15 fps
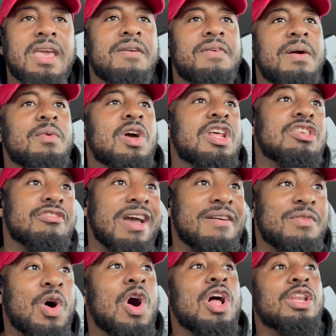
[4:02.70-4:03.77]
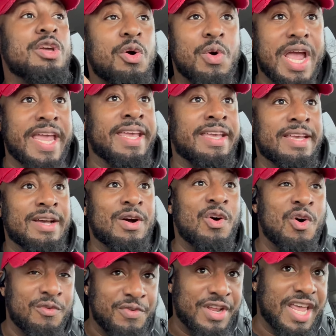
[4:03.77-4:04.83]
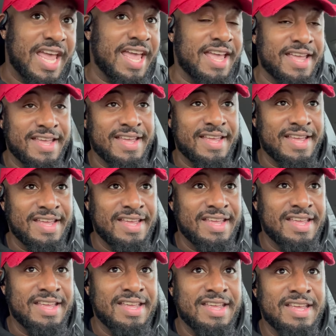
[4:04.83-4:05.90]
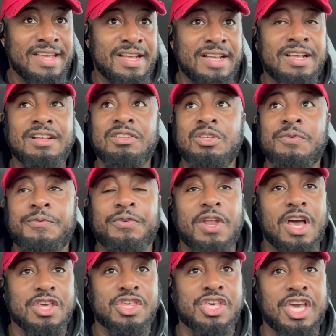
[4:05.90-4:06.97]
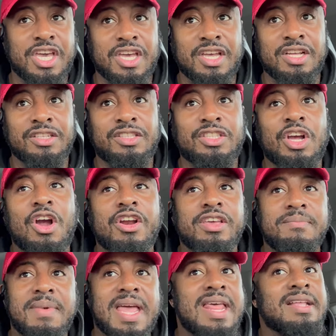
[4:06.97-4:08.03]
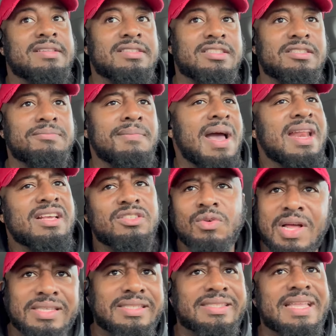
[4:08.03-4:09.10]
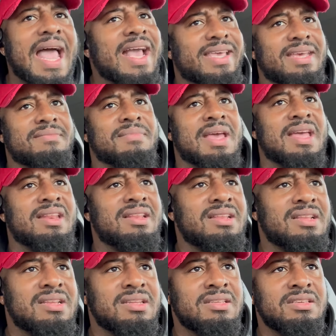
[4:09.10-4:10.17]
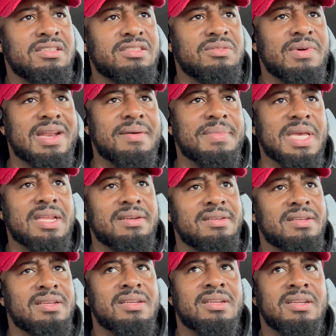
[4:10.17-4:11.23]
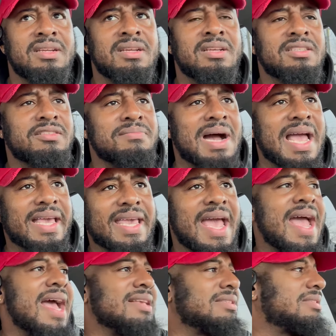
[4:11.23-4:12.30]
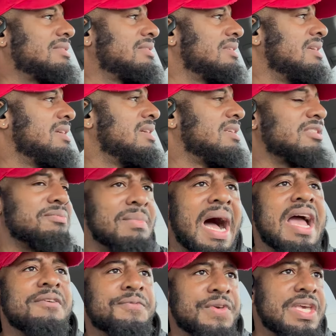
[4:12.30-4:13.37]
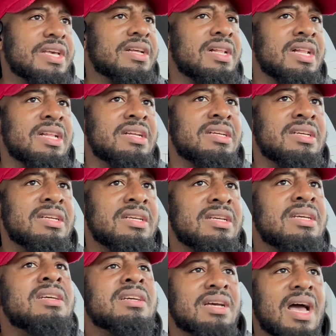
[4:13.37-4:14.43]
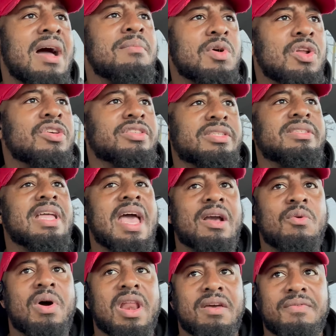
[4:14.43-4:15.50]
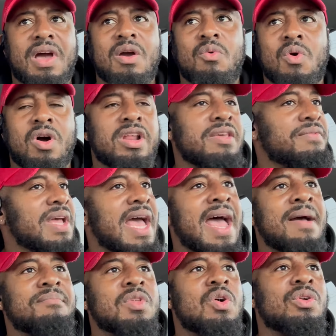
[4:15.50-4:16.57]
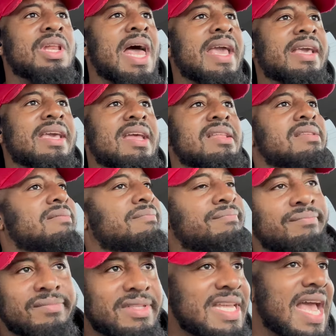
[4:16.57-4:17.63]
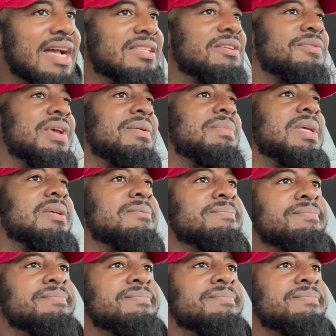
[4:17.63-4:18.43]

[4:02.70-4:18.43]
if I'm going to drive all the way over there to Flushing, 30 minutes, might as well stack it, man. You see what I mean? It's my gas, it's my vehicle. I'm going to stack whatever I want. If the app don't like it, deactivate me.